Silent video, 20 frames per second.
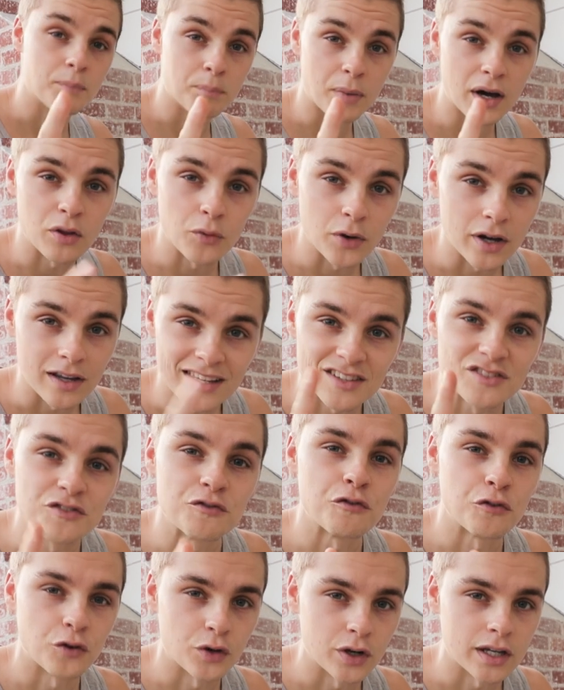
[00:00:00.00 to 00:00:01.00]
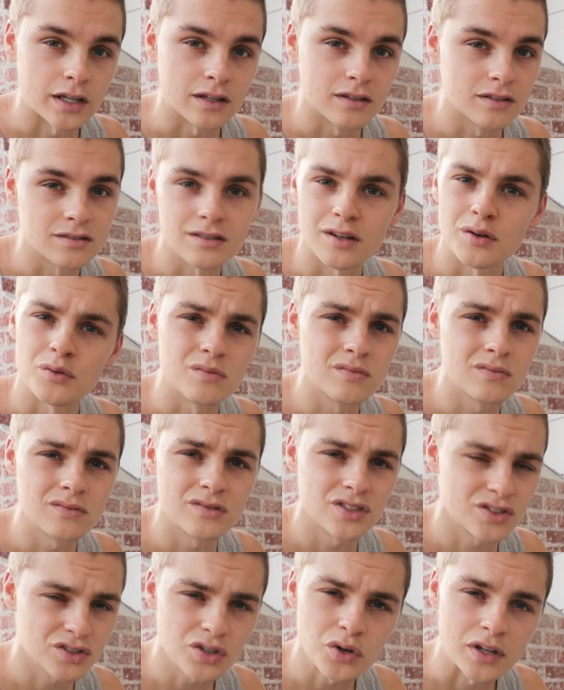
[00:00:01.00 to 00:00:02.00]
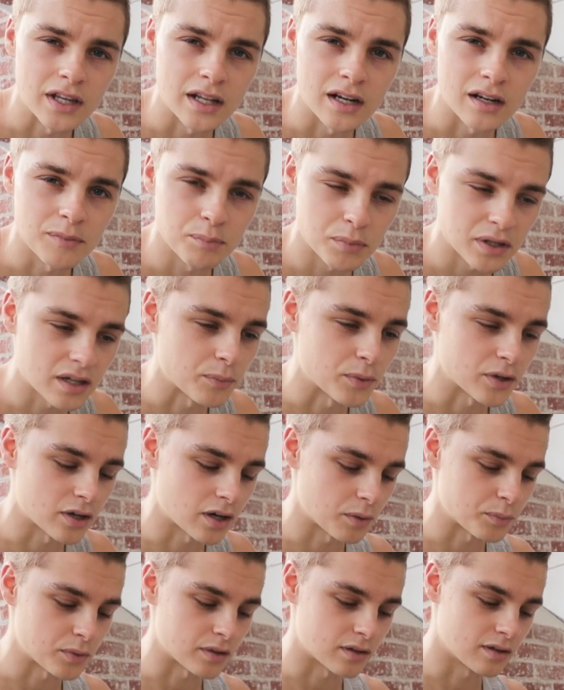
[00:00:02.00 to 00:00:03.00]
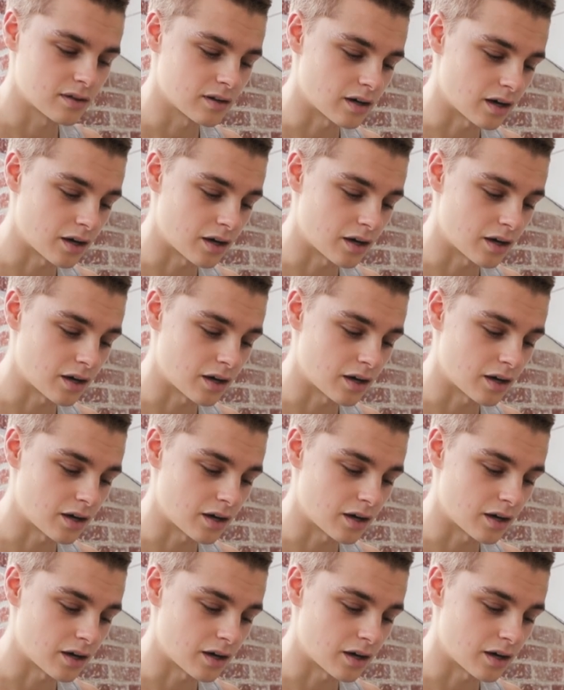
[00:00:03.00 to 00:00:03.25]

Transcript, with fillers: By the way, it's free, so just go get it. Pick up a copy.